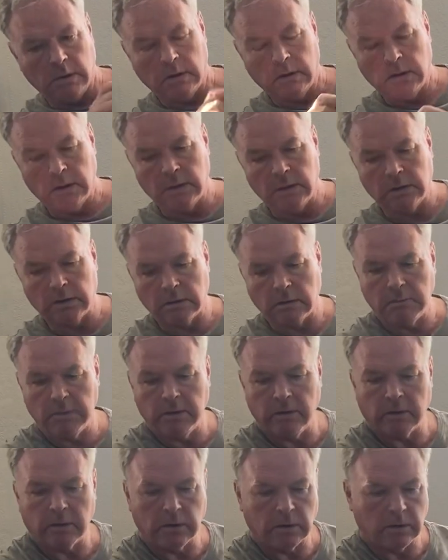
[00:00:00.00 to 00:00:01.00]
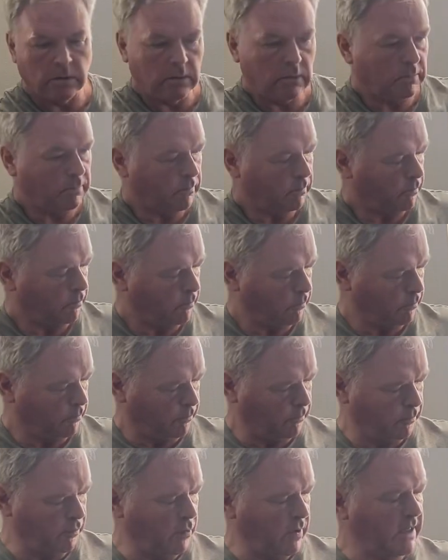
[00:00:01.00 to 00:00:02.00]
This is a Miracle
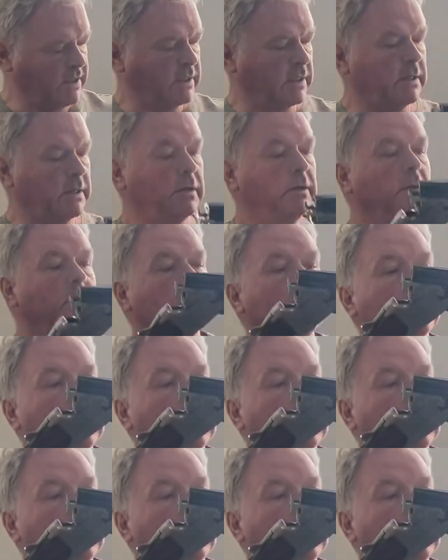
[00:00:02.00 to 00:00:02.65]
President,